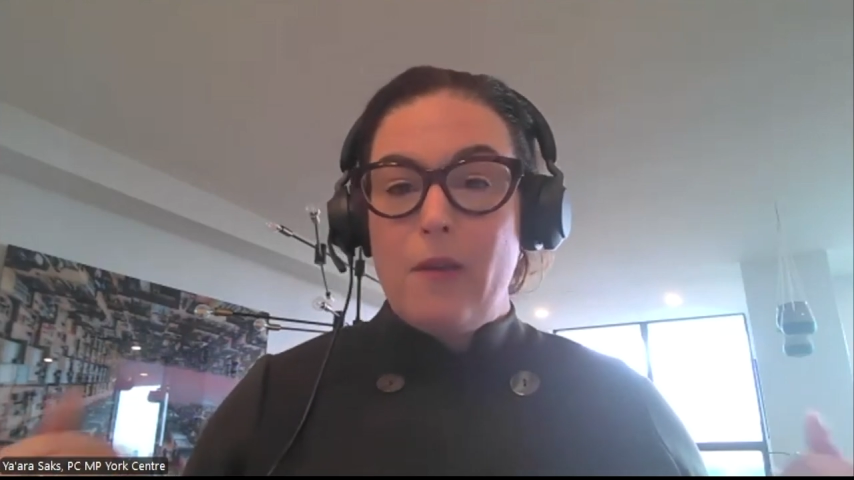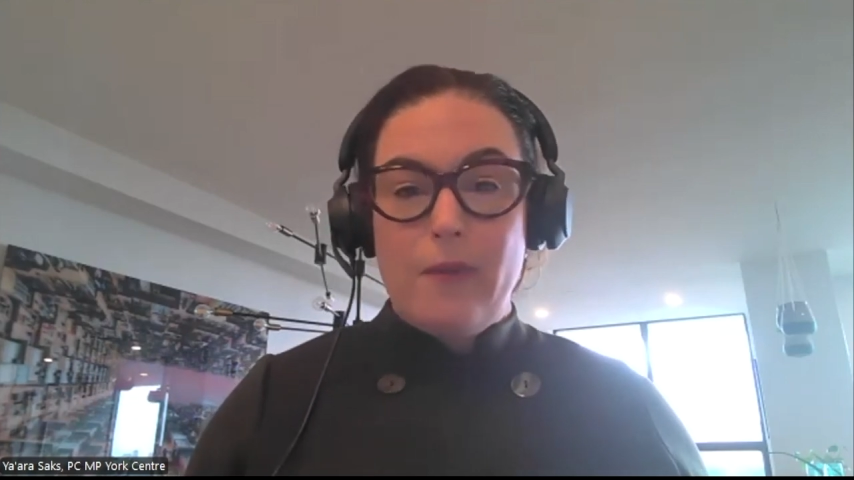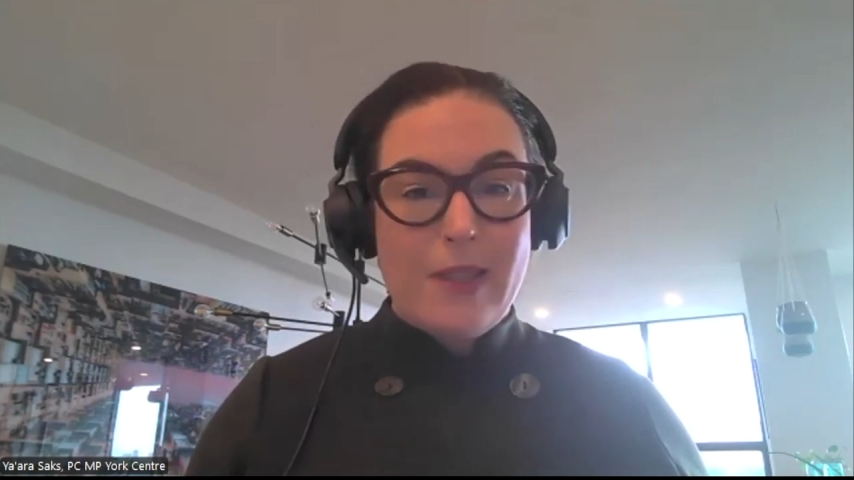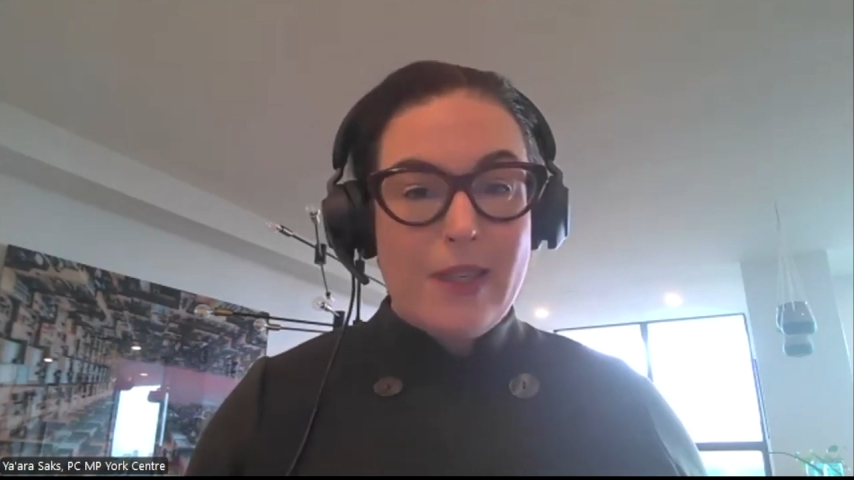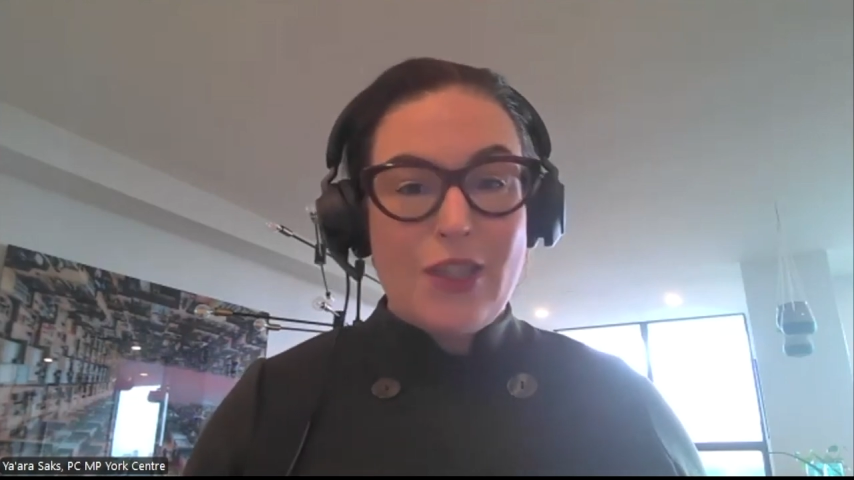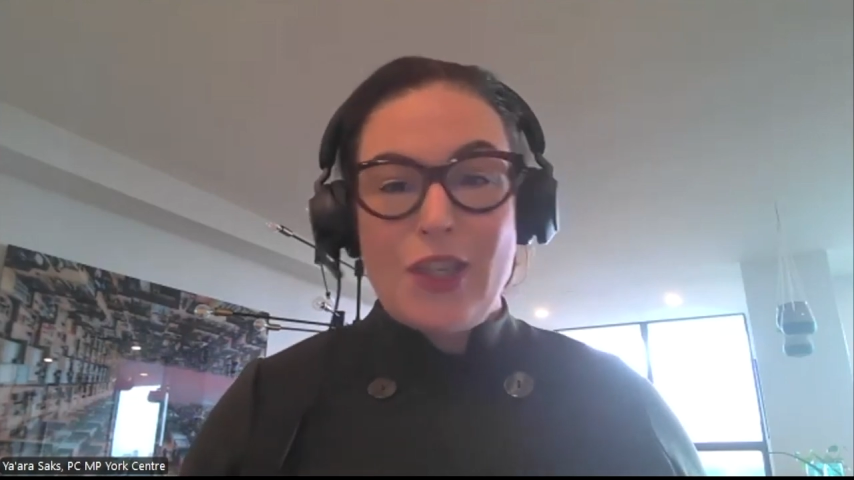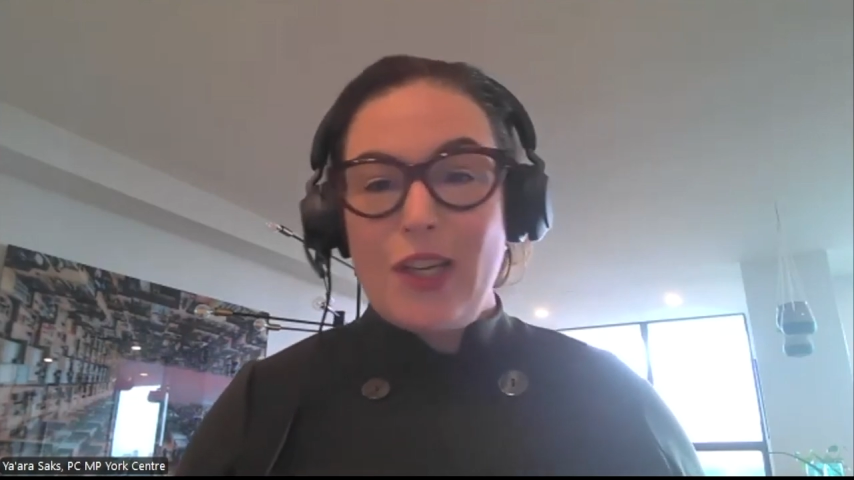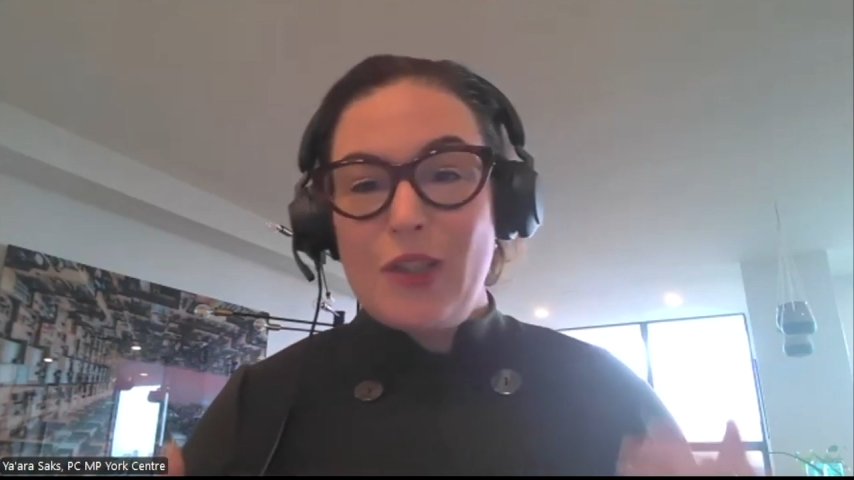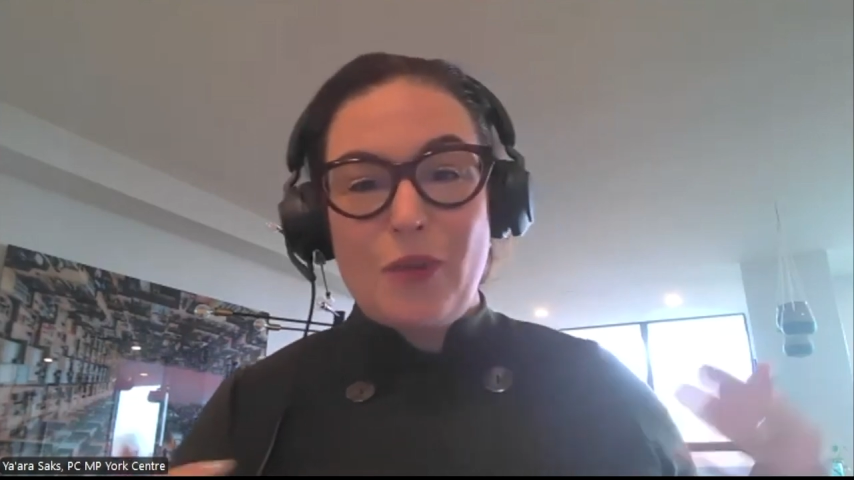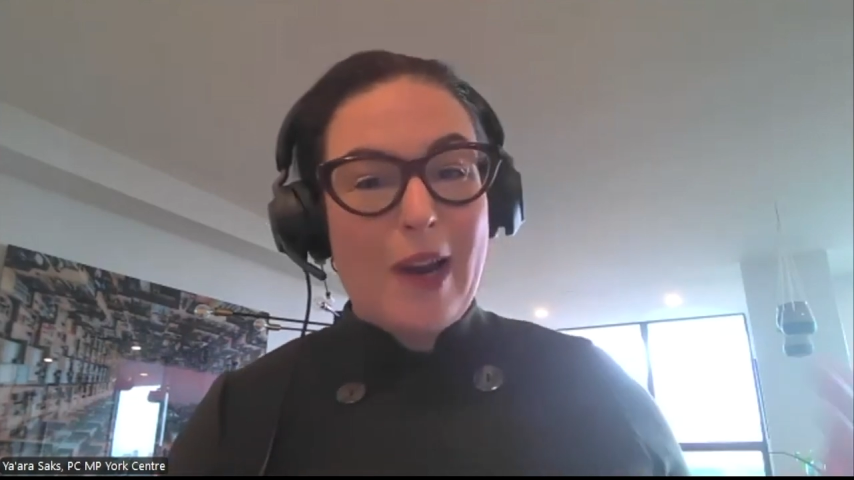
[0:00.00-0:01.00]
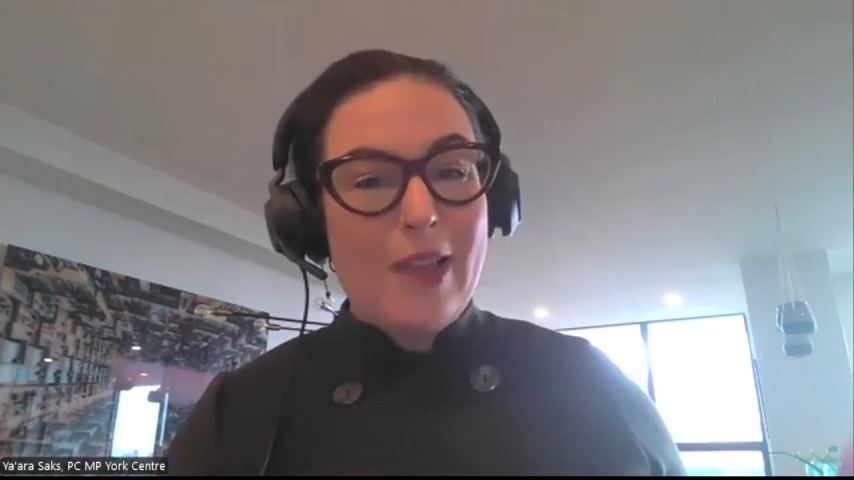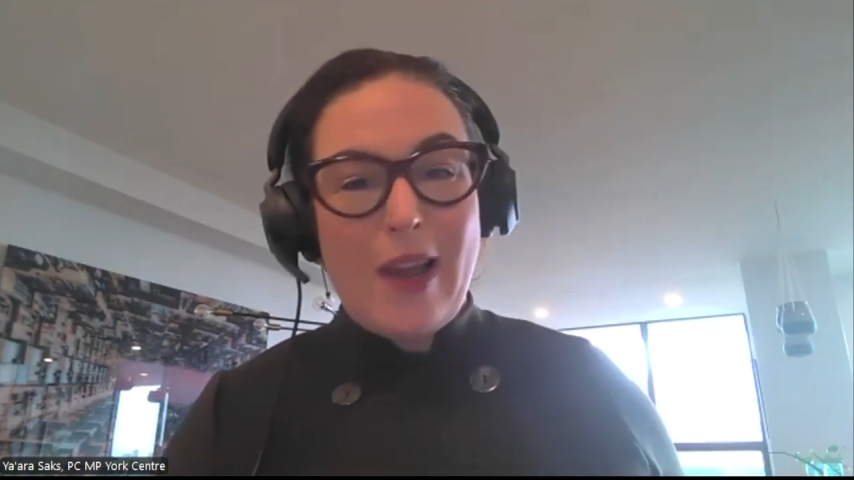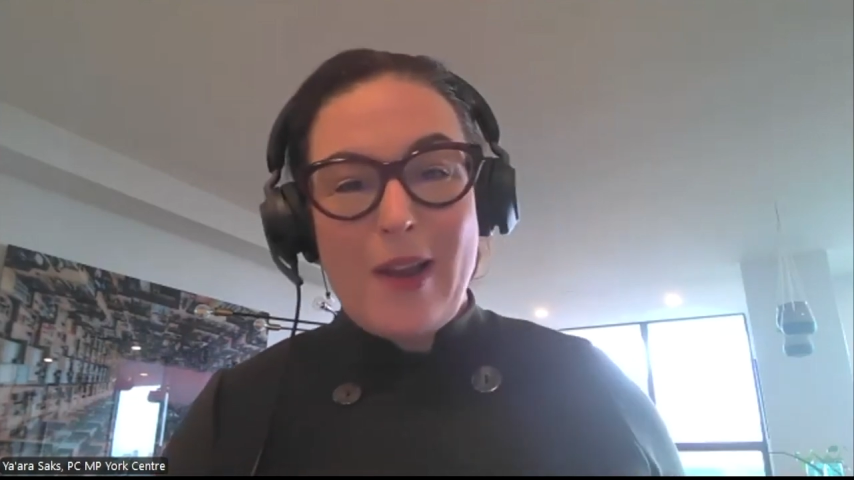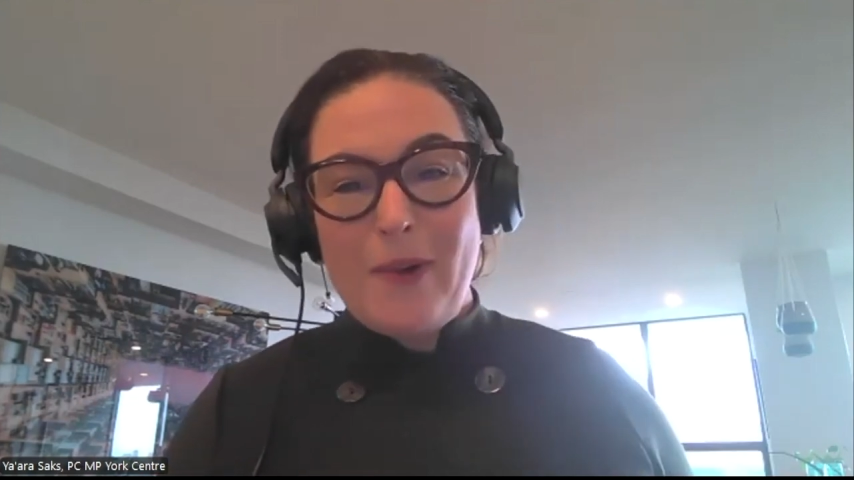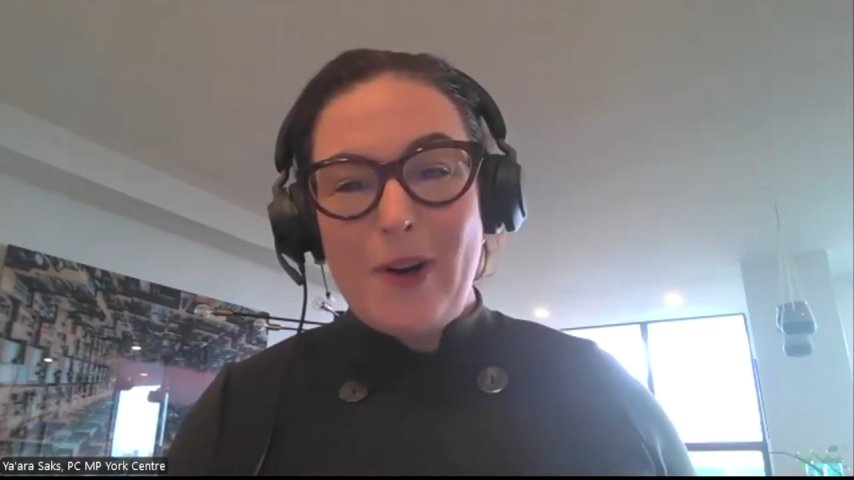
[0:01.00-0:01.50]
physicians,
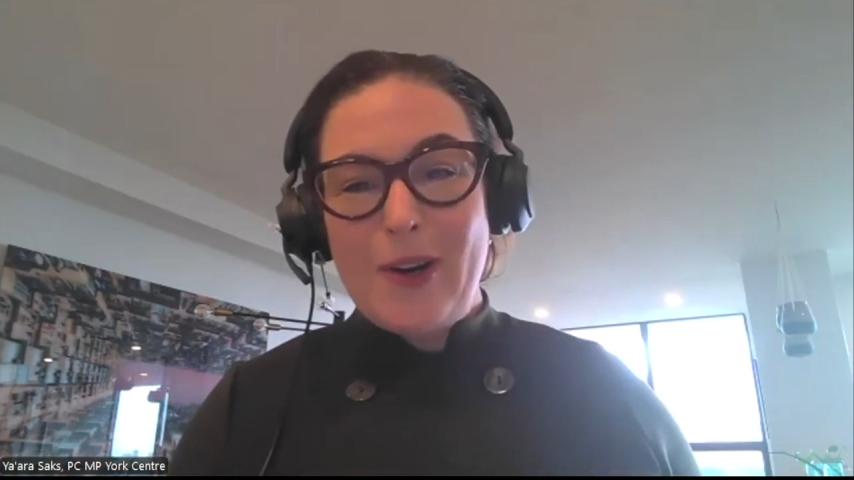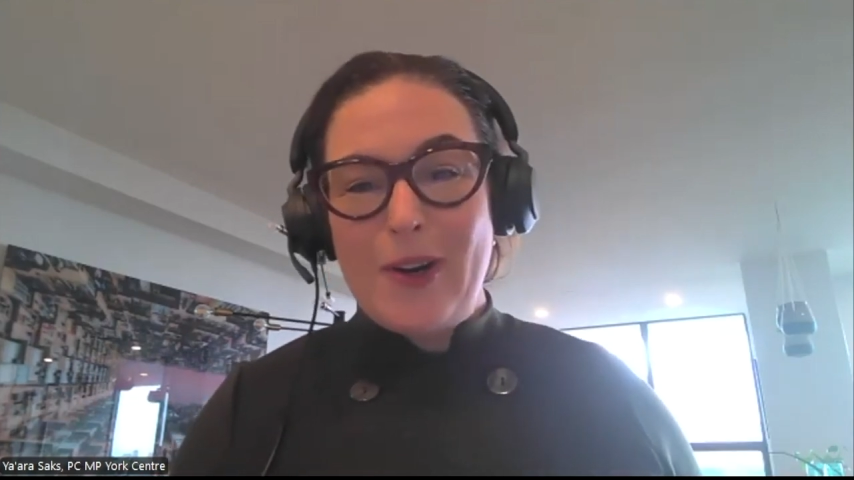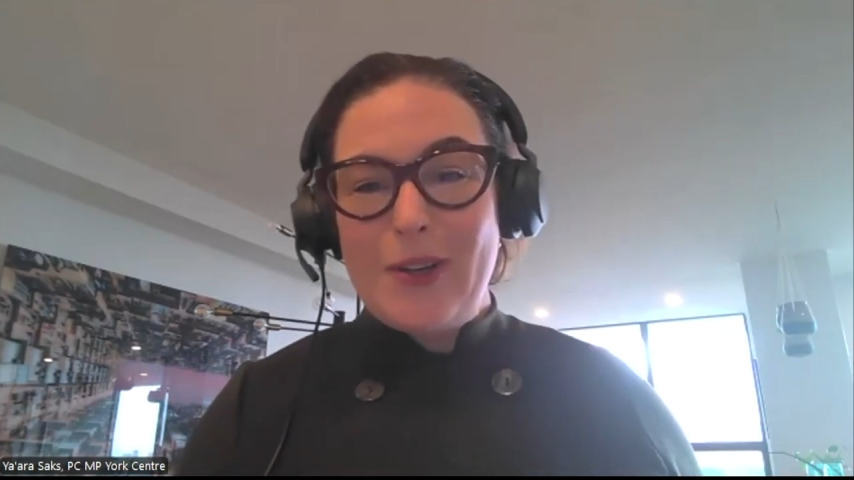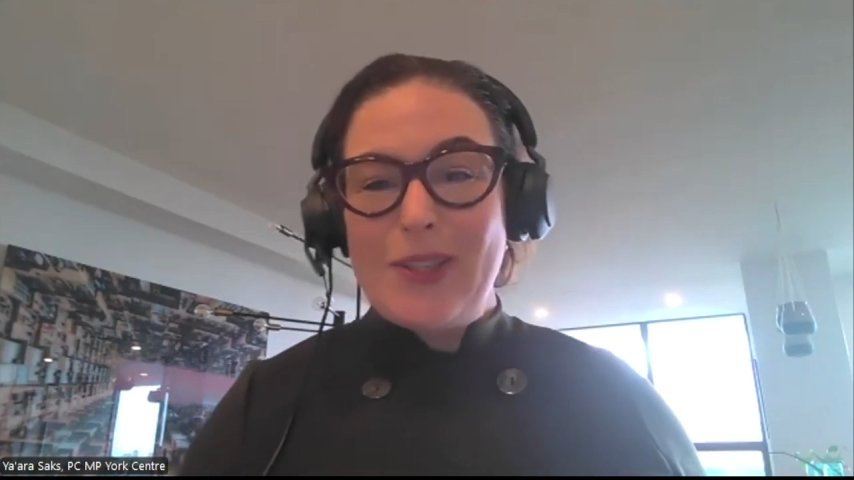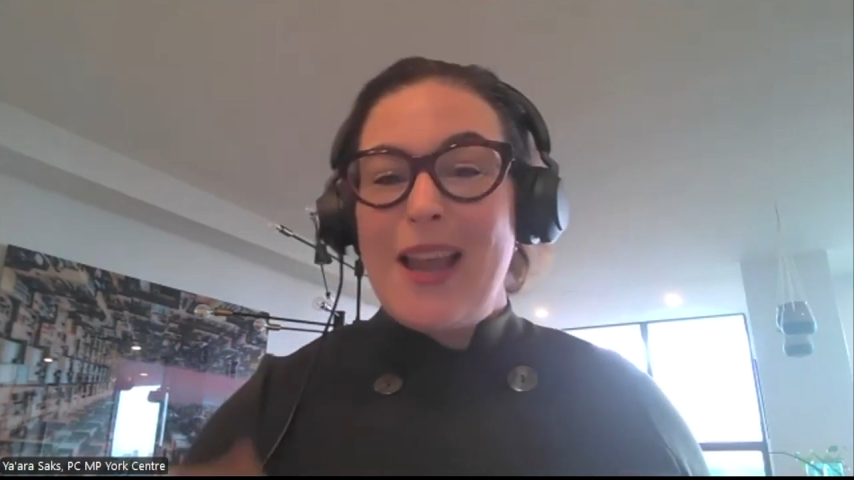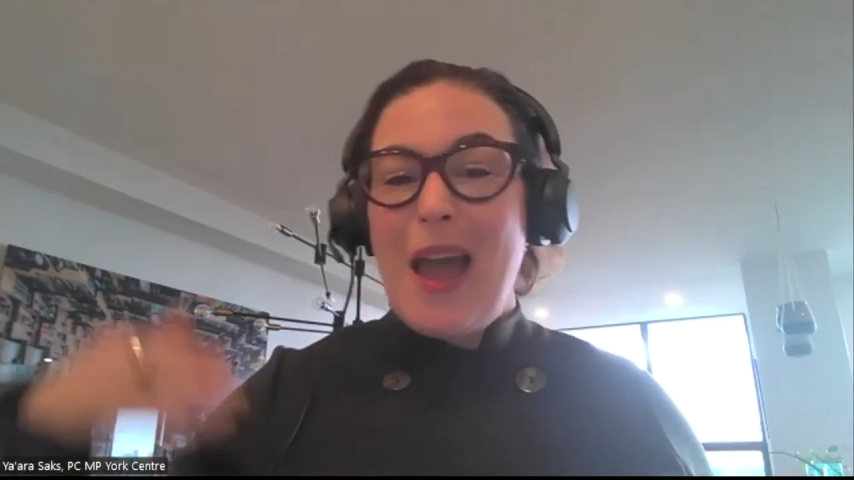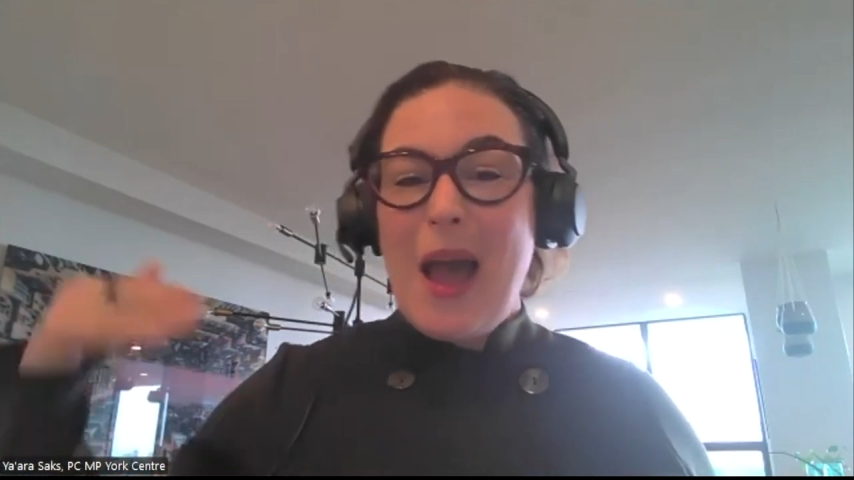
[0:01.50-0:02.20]
frontline workers,